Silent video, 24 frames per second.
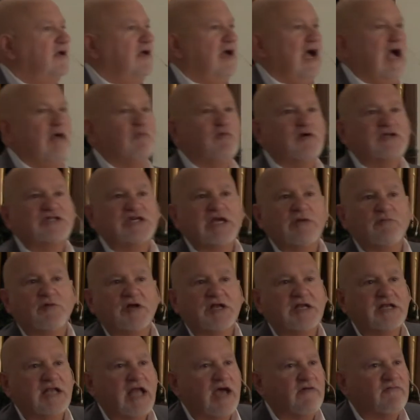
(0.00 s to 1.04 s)
I wish he
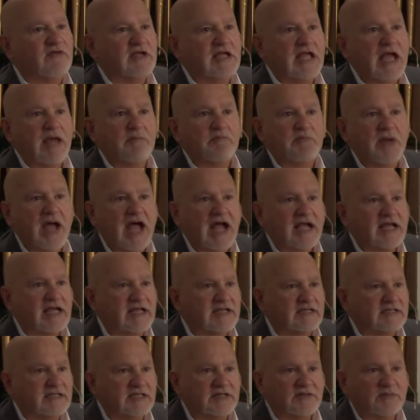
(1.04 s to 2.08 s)
would never get back
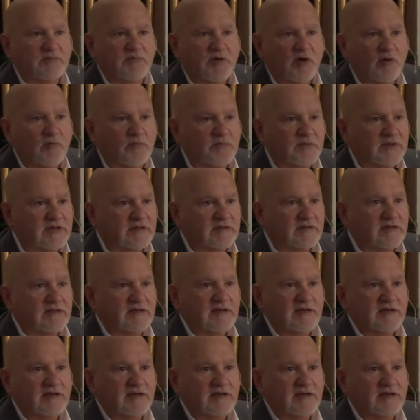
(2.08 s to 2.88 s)
into the pulpit